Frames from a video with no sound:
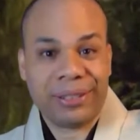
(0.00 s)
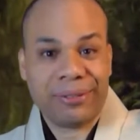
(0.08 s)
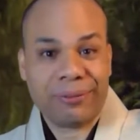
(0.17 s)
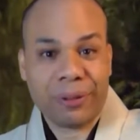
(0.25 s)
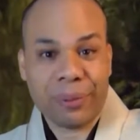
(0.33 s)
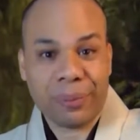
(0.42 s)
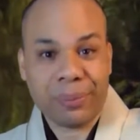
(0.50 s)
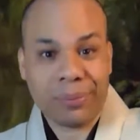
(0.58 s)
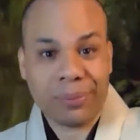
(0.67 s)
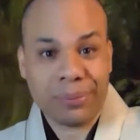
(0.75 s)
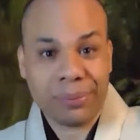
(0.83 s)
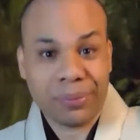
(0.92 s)
from
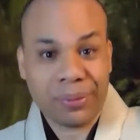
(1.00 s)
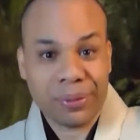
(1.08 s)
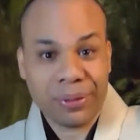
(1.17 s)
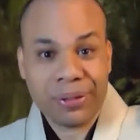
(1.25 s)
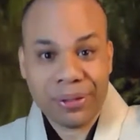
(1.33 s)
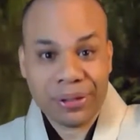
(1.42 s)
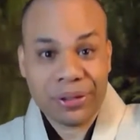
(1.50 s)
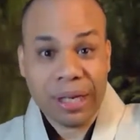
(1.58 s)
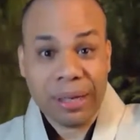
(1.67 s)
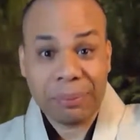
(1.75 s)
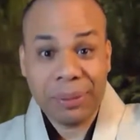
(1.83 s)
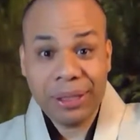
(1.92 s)

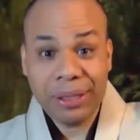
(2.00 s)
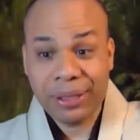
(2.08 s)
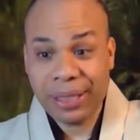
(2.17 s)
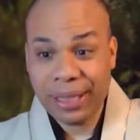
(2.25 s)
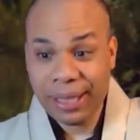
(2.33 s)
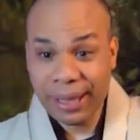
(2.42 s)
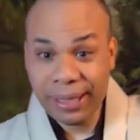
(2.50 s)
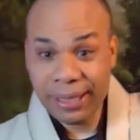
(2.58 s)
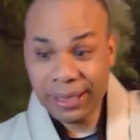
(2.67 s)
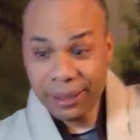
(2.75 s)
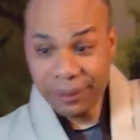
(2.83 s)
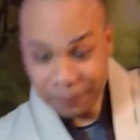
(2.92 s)
stopping and
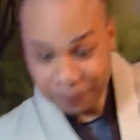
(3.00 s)
thinking.